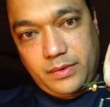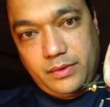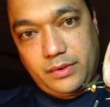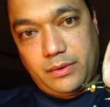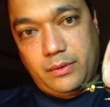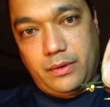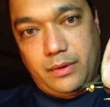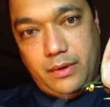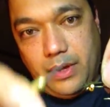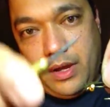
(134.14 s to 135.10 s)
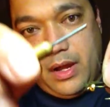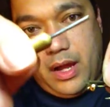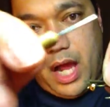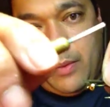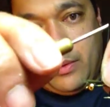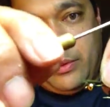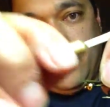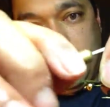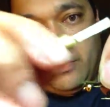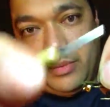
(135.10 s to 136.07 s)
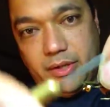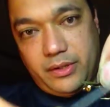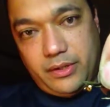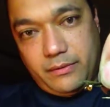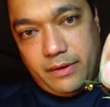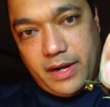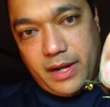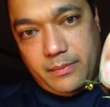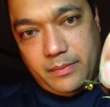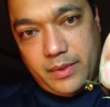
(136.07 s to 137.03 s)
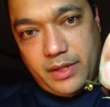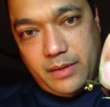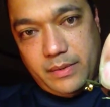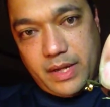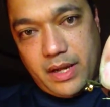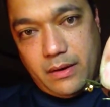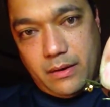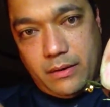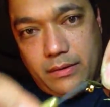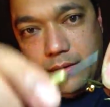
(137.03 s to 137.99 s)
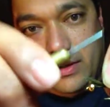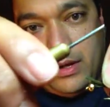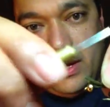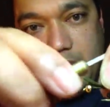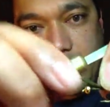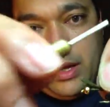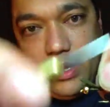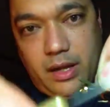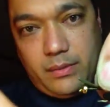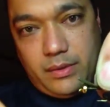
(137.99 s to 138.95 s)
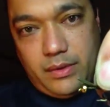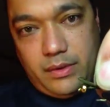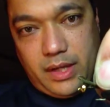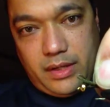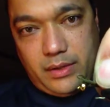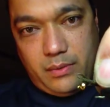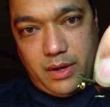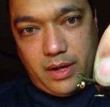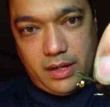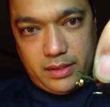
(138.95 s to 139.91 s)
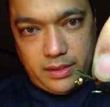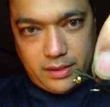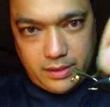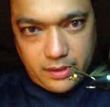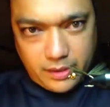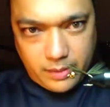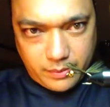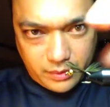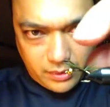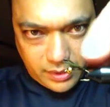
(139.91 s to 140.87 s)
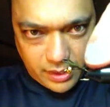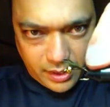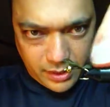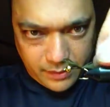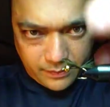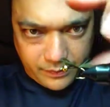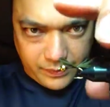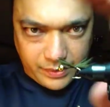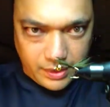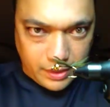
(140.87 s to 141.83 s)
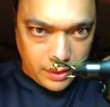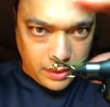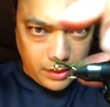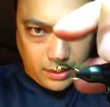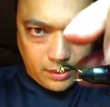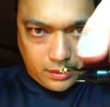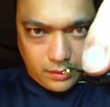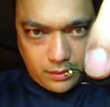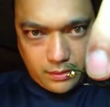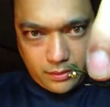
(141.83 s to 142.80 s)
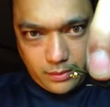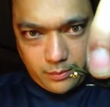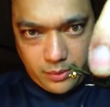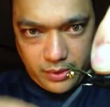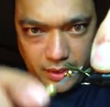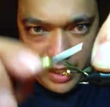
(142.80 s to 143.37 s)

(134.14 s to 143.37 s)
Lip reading: So I'm going to use a pinching wrap, come down on it. I'm going to do that twice, and I'm going to look at it, and I'm pretty